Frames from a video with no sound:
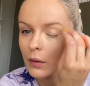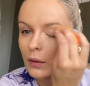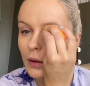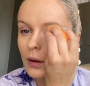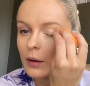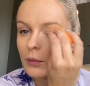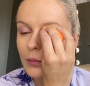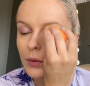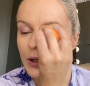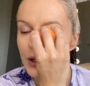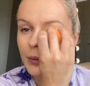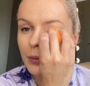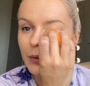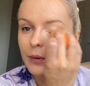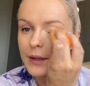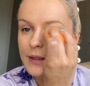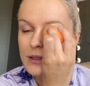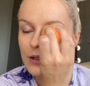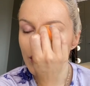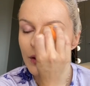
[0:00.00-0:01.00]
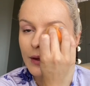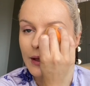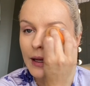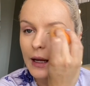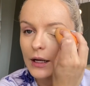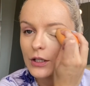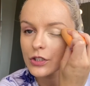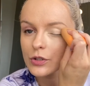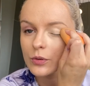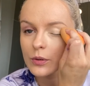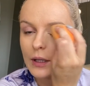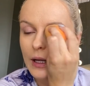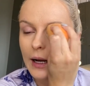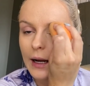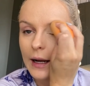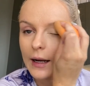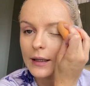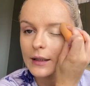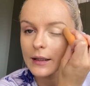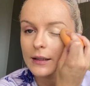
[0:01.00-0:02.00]
And we're gonna put this on the actual
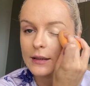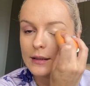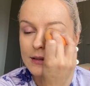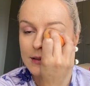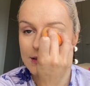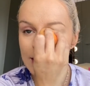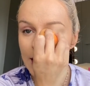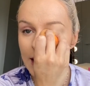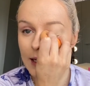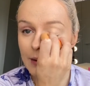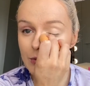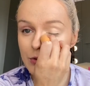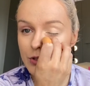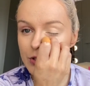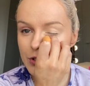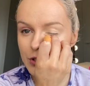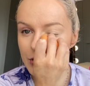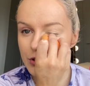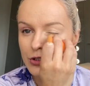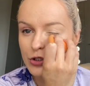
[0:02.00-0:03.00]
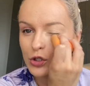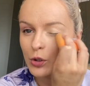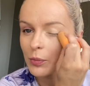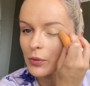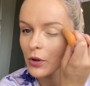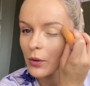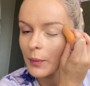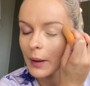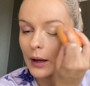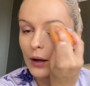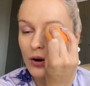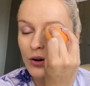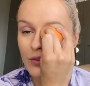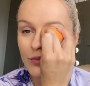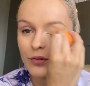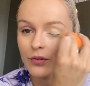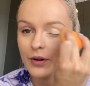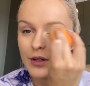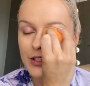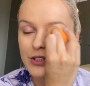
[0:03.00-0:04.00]
eyelid this time, just to double up that
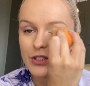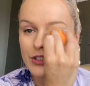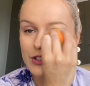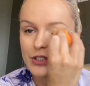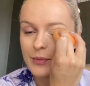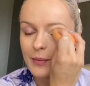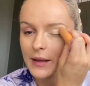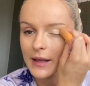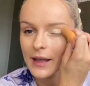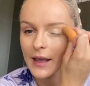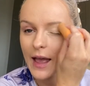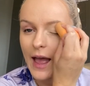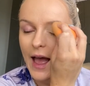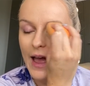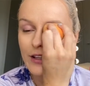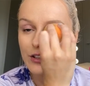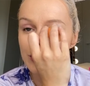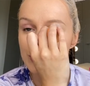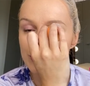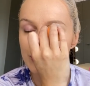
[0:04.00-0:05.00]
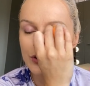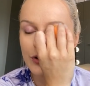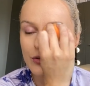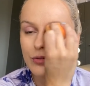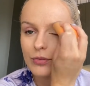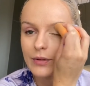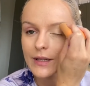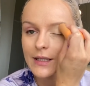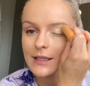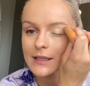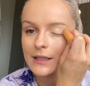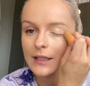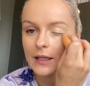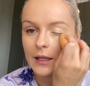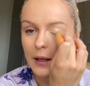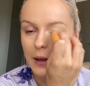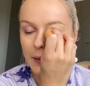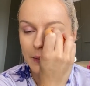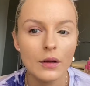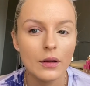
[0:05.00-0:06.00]
coverage to make it extra creasy.
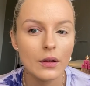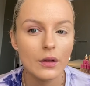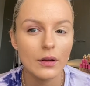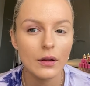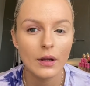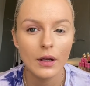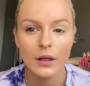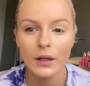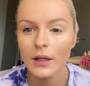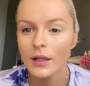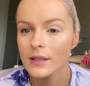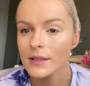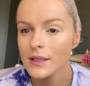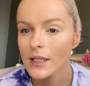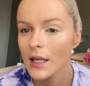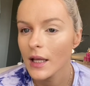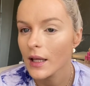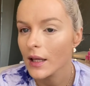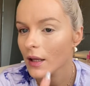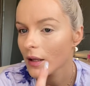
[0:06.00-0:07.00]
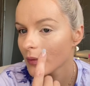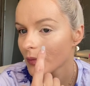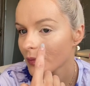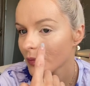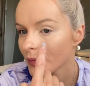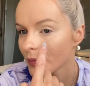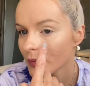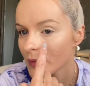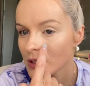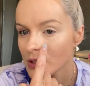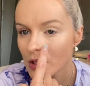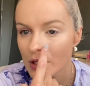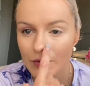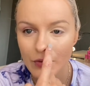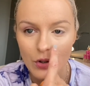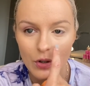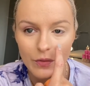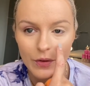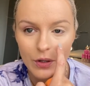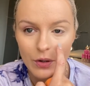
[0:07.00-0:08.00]
And you can see, it's not even
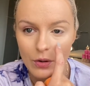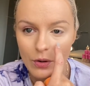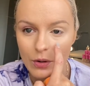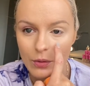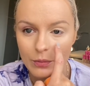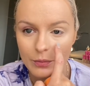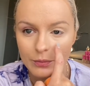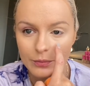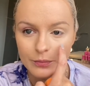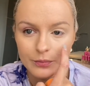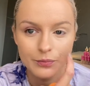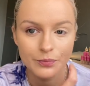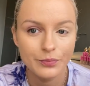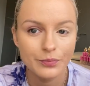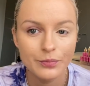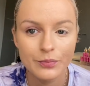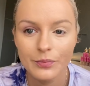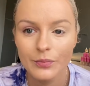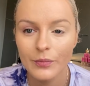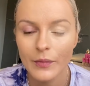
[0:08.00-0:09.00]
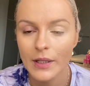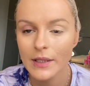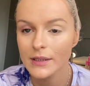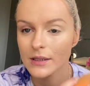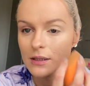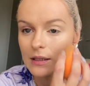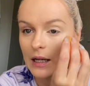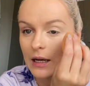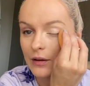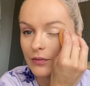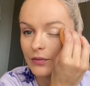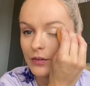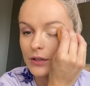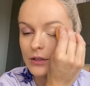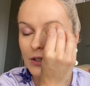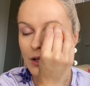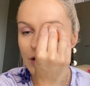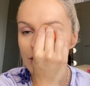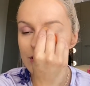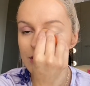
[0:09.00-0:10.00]
covered it up. I still have a
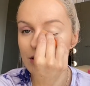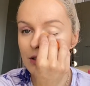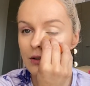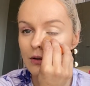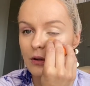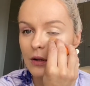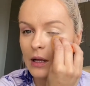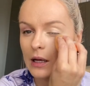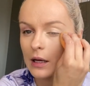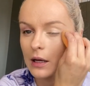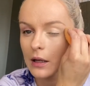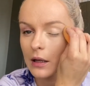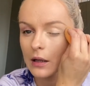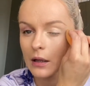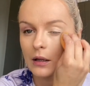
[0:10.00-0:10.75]
dark circle there.